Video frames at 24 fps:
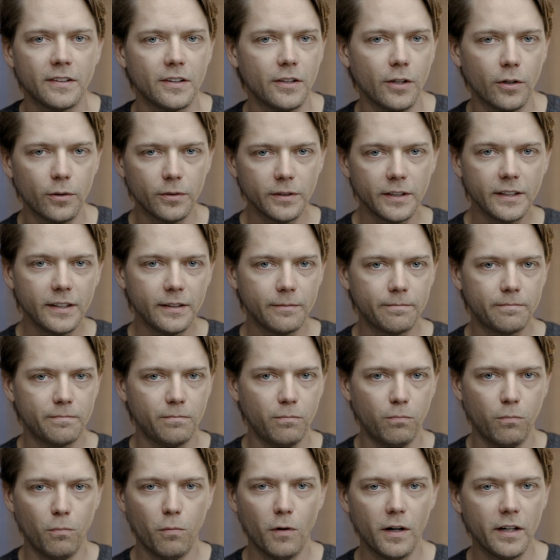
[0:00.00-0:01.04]

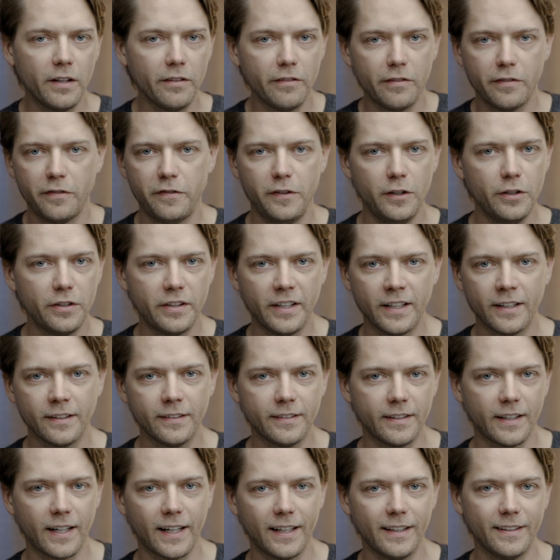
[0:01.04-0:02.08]
One of the few
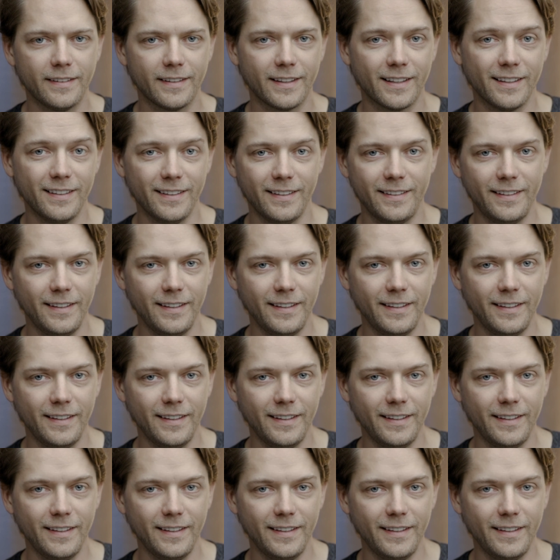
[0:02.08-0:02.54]
things that I can